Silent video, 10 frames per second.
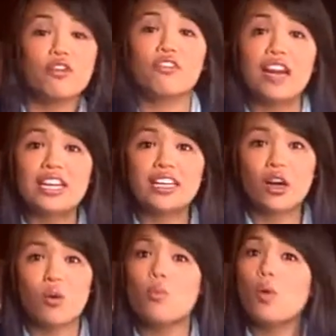finding
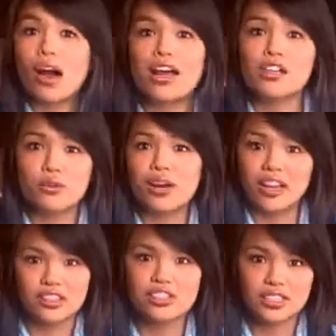out why you
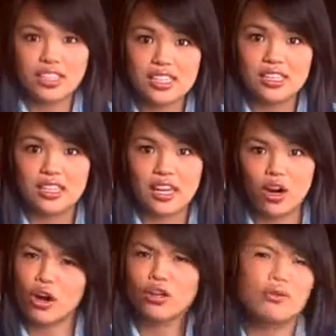actually eat. And
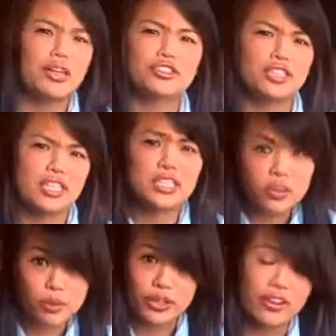are you actually
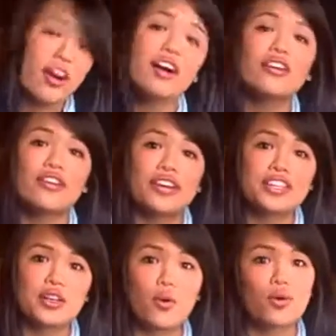eating when you're hungry,
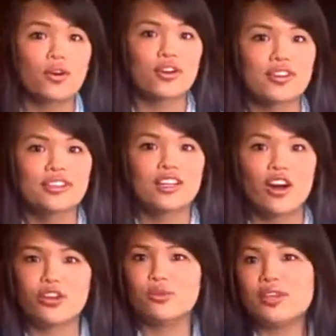or
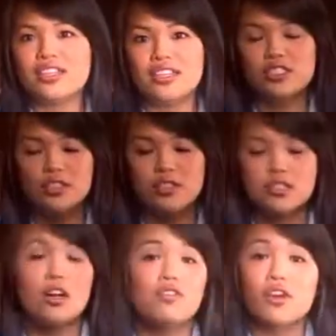are you eating to
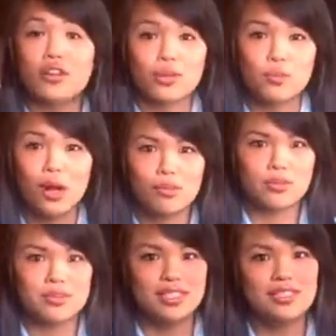solve other
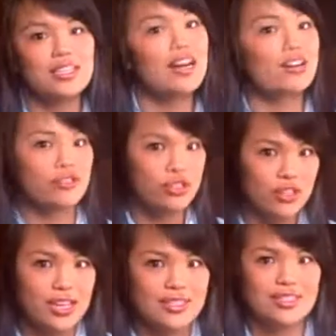problems? Is it out of
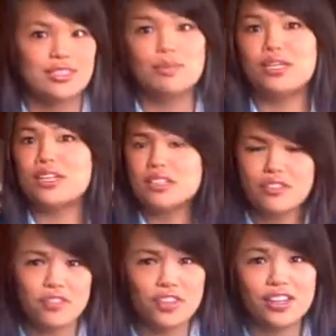stress? Is it because of
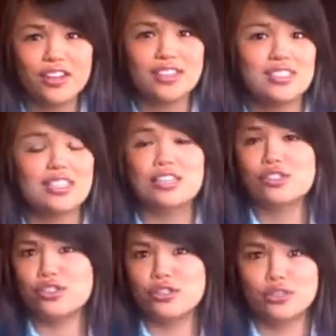fear? Is it because
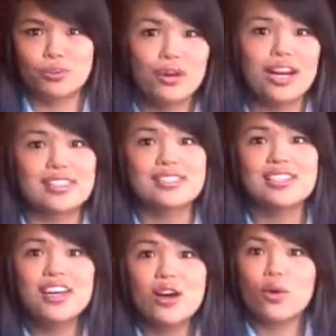you're depressed?
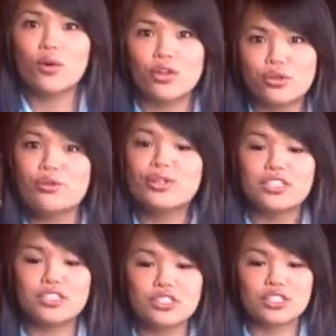Or you really
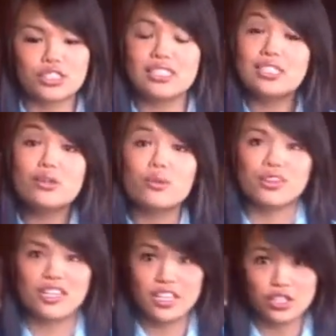should just deal with
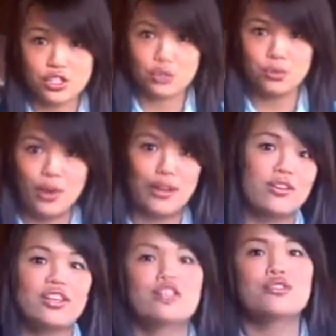the issue rather
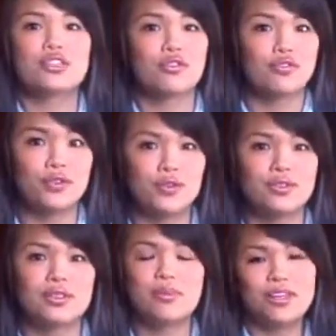than using food
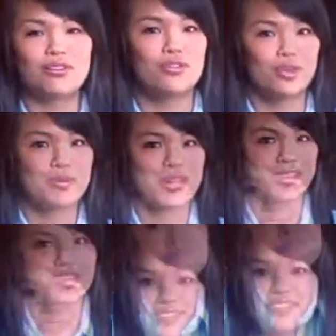to make you feel better.